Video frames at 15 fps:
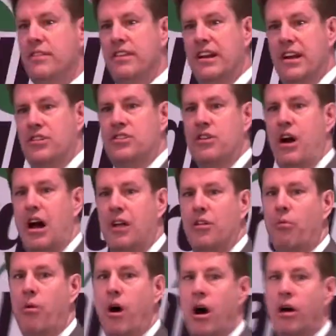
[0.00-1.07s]
that I saw on
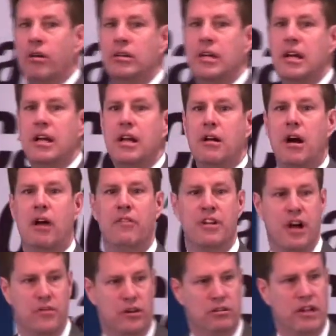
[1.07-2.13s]
the wall of
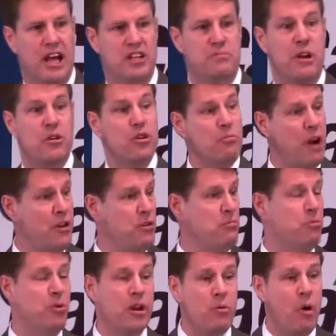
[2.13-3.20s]
another classmate whom I knew pretty